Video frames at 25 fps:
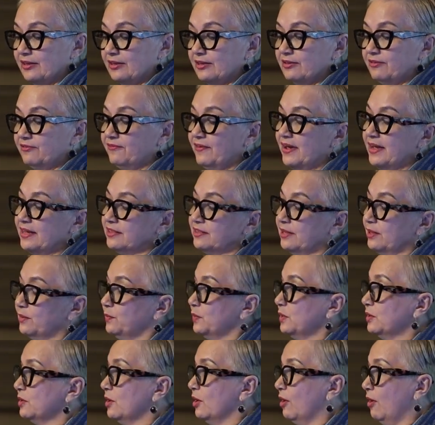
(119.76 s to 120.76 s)
The fact that
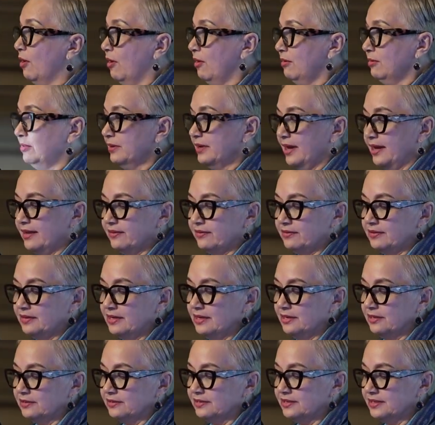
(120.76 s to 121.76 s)
we are all gathered
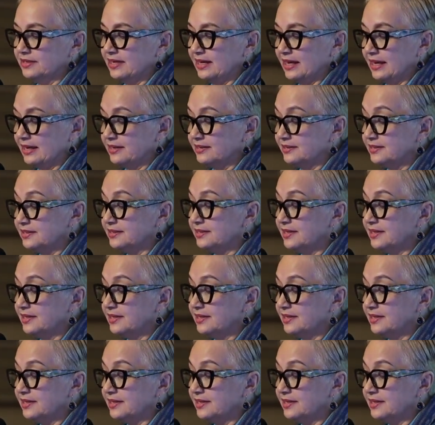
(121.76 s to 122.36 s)
here today is a